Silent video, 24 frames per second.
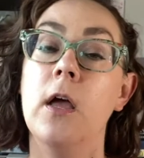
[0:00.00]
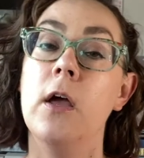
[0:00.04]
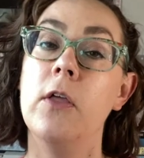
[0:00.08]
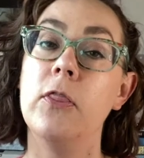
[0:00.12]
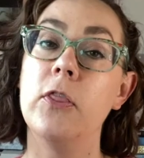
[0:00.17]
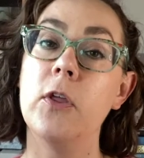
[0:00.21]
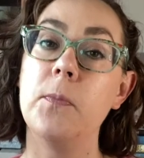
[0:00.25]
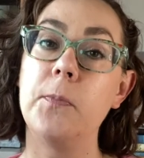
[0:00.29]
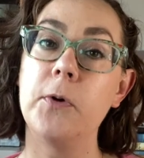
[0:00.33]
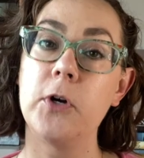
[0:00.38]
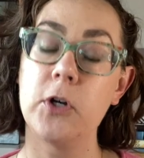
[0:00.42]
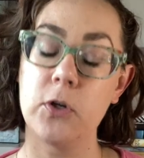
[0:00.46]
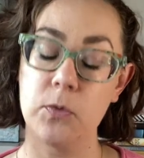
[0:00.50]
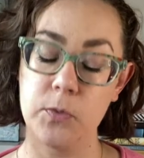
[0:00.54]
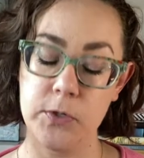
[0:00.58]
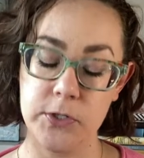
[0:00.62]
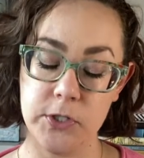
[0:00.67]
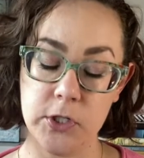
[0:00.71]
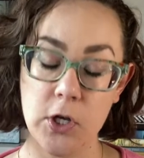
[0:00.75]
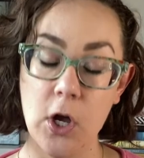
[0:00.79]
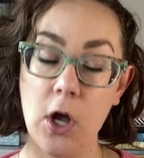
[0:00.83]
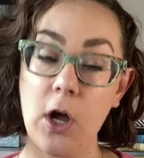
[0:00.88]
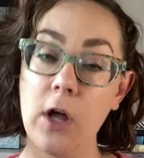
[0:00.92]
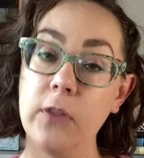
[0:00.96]
The book
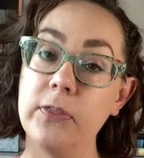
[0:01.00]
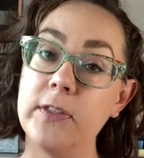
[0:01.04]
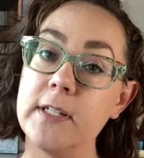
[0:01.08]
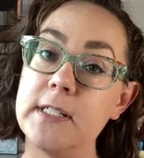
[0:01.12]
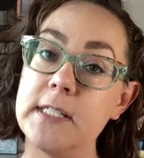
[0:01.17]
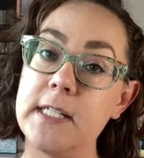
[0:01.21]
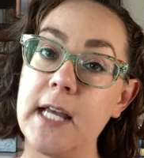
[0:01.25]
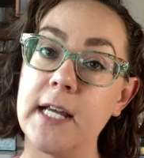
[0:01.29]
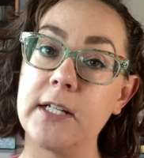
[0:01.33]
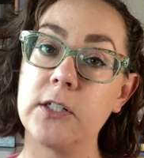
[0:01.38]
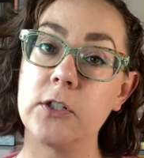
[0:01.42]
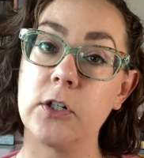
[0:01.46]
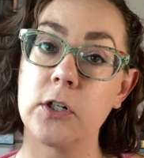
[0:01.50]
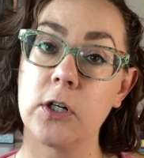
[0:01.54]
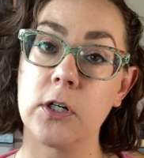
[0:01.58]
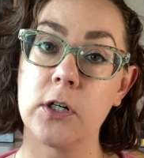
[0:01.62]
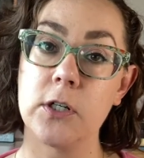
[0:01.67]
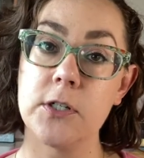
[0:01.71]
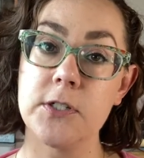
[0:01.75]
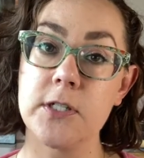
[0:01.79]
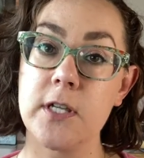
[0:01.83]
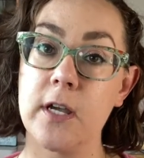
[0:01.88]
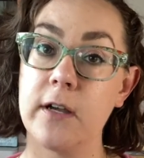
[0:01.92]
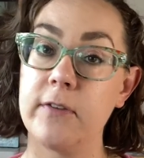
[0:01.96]
was called The Dead
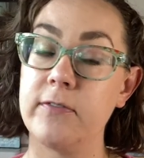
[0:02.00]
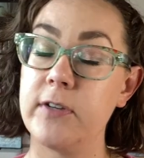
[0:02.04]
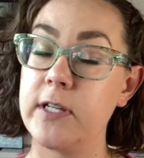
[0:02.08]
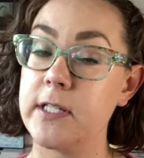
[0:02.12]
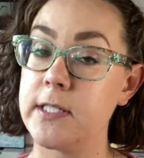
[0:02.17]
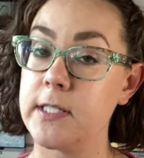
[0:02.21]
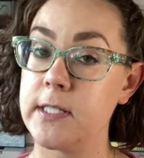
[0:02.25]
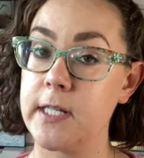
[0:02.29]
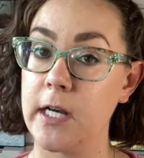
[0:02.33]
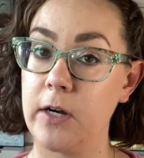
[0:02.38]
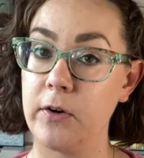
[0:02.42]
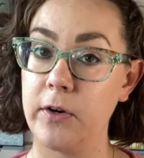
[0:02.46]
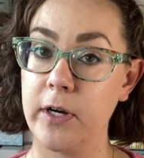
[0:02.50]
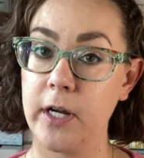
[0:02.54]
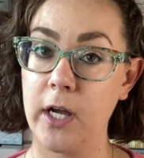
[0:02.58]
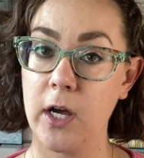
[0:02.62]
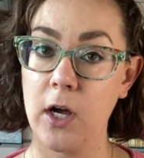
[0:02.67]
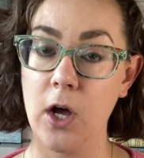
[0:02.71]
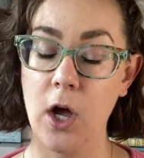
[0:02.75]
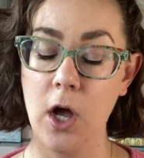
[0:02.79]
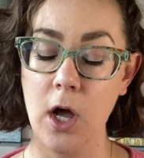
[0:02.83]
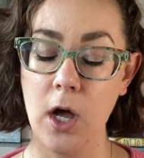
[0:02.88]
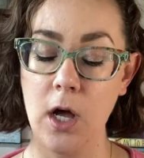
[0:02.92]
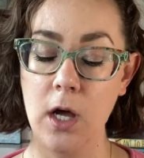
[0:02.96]
Girls of Hysteria
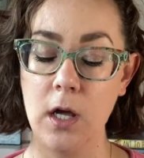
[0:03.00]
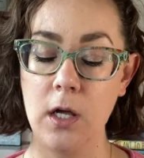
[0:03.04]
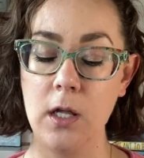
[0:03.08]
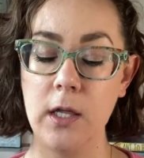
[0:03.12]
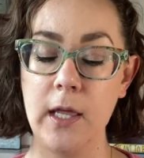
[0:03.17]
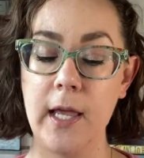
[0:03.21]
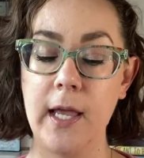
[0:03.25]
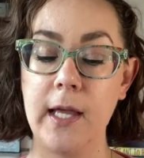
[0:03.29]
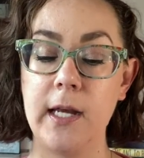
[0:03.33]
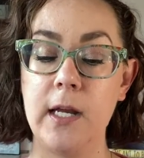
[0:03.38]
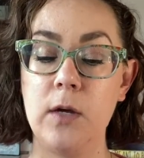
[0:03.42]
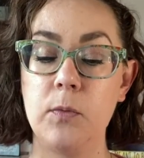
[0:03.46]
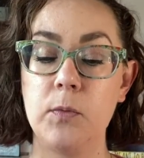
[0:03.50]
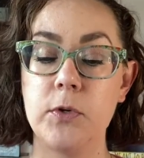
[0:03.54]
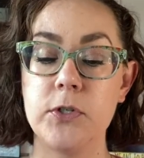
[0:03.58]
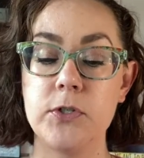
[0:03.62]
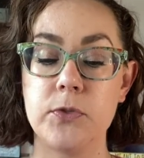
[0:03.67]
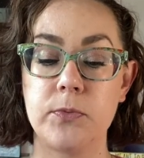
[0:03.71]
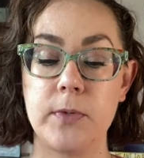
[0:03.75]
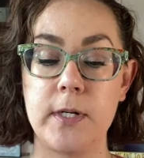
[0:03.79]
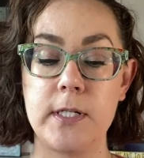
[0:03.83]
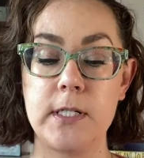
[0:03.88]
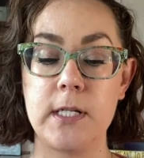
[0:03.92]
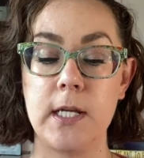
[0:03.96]
Hall, and it
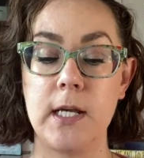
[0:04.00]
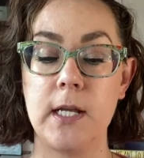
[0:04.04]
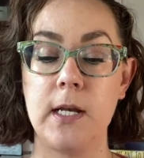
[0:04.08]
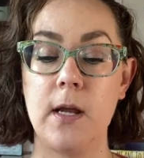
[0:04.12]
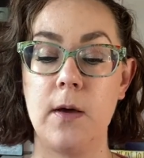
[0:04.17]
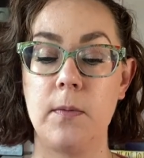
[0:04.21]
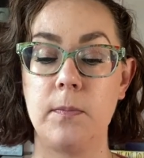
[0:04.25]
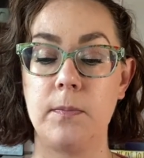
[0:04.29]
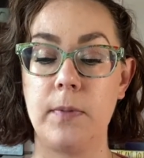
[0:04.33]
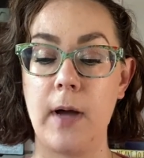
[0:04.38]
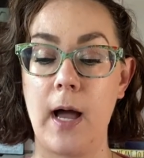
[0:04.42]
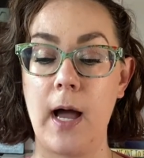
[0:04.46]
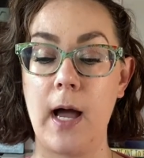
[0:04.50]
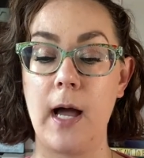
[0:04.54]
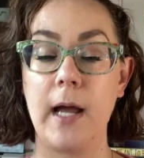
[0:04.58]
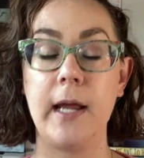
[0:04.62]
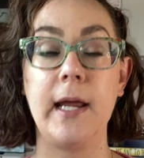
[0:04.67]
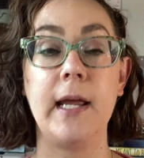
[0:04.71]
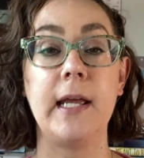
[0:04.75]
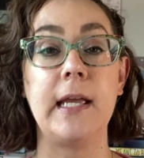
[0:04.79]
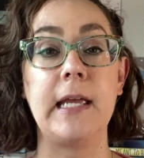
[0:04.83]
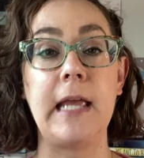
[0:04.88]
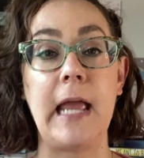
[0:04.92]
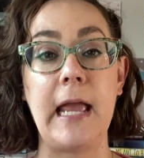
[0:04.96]
was written
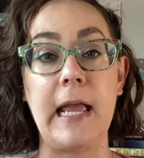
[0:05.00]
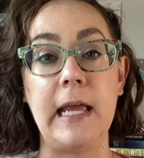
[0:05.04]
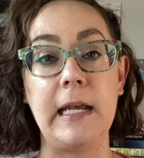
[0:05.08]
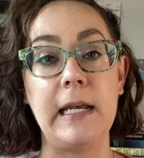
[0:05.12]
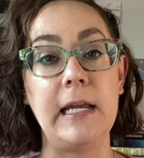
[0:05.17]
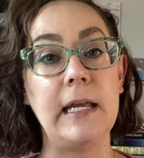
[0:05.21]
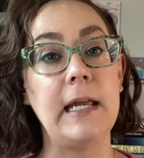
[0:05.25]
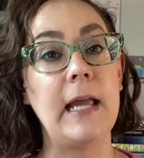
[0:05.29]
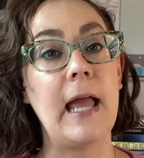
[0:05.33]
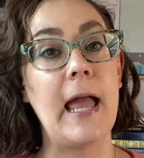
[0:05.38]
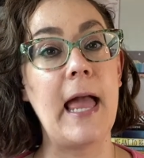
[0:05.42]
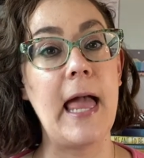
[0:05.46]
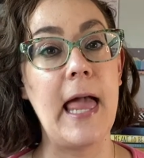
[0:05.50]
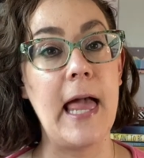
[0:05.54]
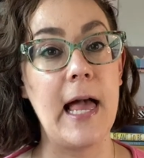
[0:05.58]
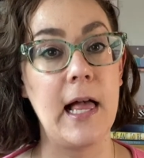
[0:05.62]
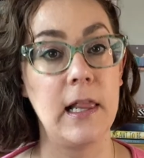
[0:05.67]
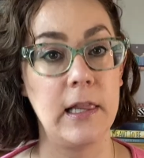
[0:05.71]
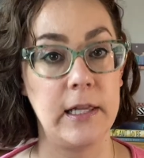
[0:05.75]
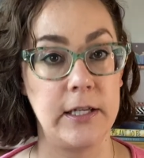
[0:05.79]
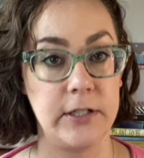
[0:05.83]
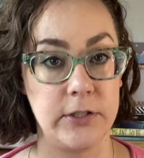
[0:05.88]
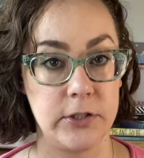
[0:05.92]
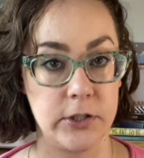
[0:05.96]
by Katie
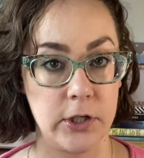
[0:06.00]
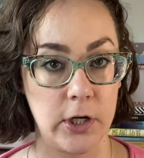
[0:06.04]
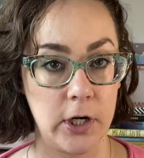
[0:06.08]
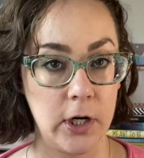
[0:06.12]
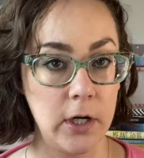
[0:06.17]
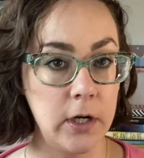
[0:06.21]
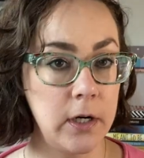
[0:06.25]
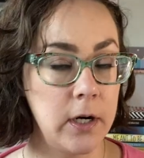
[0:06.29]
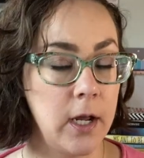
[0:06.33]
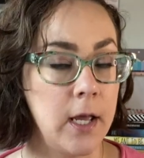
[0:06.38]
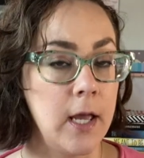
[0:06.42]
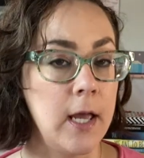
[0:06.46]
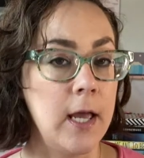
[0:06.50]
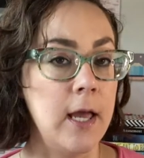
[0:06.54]
Alender.